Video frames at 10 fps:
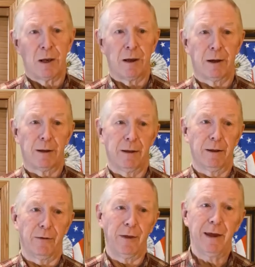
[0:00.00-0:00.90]

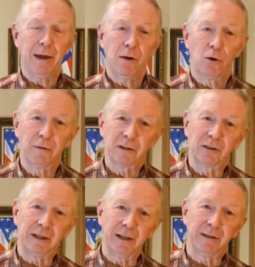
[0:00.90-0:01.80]
uh, they
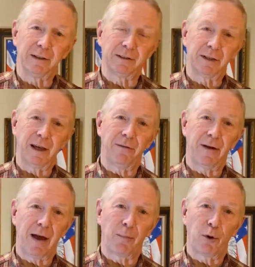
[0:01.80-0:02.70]
oversee the safe
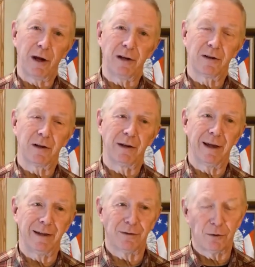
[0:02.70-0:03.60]
operation,
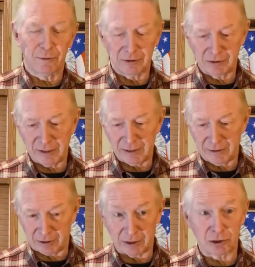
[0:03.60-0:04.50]
they oversee
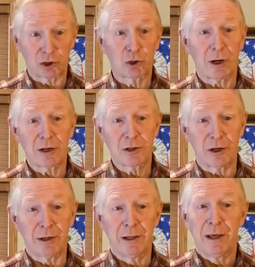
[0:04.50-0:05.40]
the
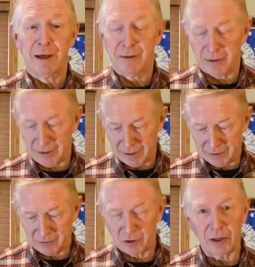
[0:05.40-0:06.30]
construction, the
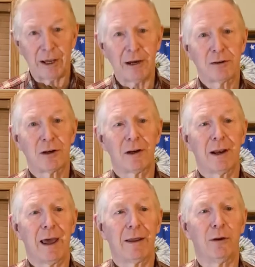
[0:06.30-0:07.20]
installation,
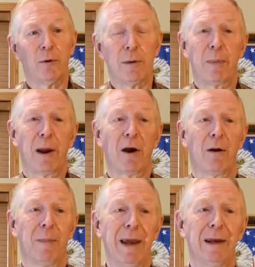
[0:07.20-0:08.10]
and the repair
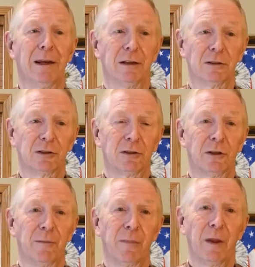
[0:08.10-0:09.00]
and maintenance
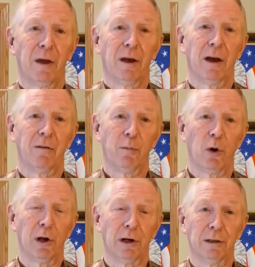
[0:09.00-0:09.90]
of
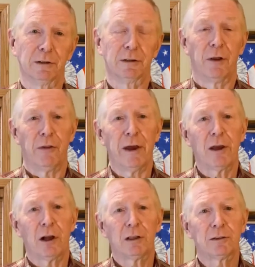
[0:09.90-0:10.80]
boilers. They
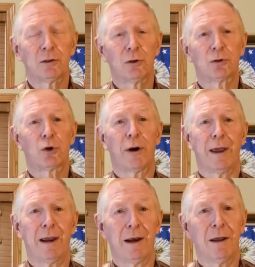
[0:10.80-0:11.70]
also
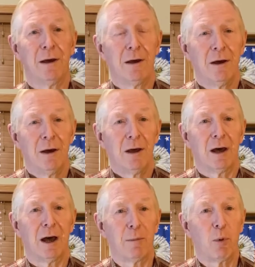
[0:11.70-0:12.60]
train
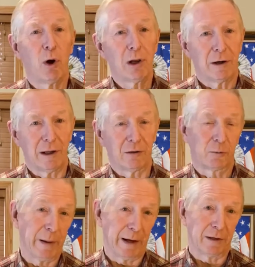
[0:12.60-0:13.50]
uh, boiler
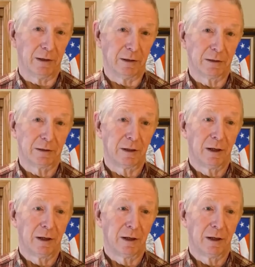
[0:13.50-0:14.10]
inspectors.